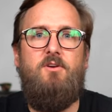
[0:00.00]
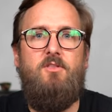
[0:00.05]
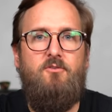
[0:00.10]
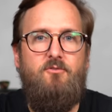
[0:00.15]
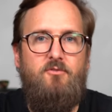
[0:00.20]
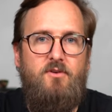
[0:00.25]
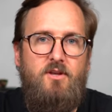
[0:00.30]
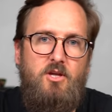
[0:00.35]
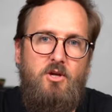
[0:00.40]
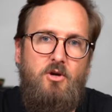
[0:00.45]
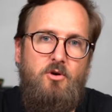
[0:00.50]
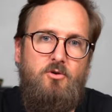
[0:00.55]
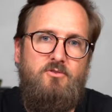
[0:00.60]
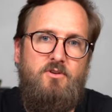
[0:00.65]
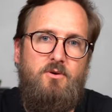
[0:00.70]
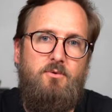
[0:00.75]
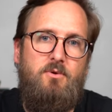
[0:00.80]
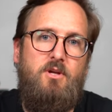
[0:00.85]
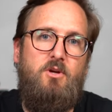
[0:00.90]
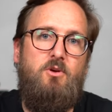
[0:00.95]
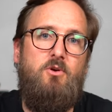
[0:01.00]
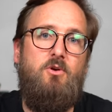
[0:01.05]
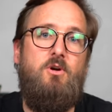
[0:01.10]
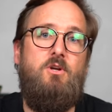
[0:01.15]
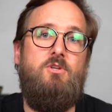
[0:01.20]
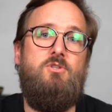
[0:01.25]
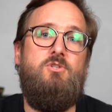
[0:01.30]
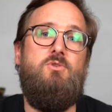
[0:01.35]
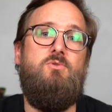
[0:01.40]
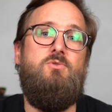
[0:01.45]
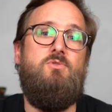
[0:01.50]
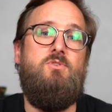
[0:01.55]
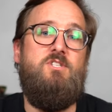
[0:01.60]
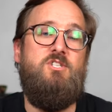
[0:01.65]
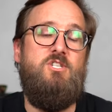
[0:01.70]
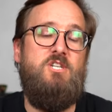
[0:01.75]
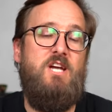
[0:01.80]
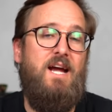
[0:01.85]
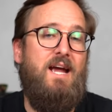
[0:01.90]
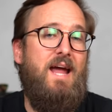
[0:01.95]
other videos I would encourage you to
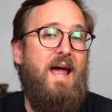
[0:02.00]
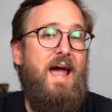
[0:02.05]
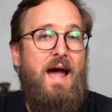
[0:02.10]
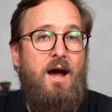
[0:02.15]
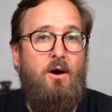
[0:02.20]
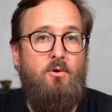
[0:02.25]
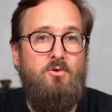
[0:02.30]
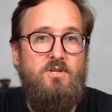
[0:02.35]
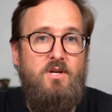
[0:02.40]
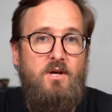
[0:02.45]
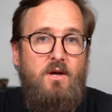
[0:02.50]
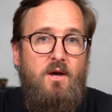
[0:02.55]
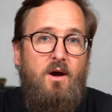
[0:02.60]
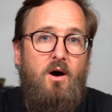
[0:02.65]
check out